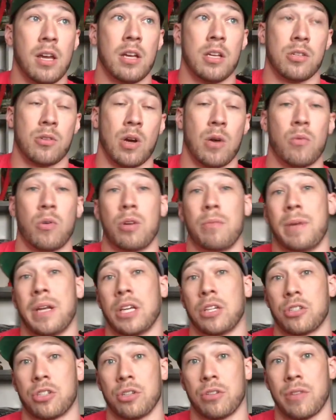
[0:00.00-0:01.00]
So I want to make
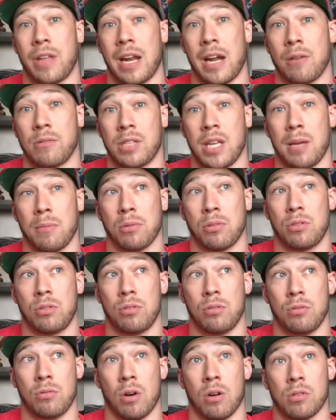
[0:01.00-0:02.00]
sure that I was able
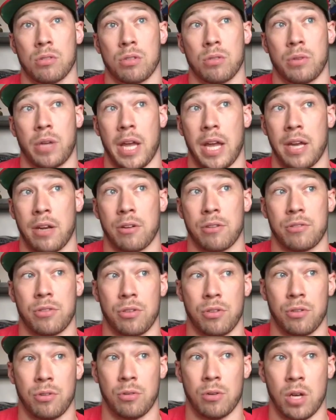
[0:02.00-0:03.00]
to also cater
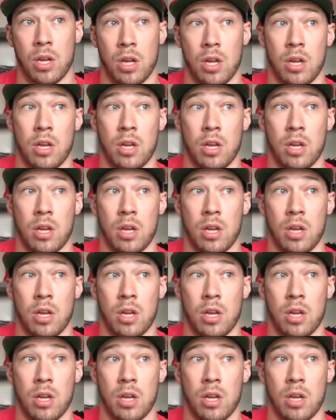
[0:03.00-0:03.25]
to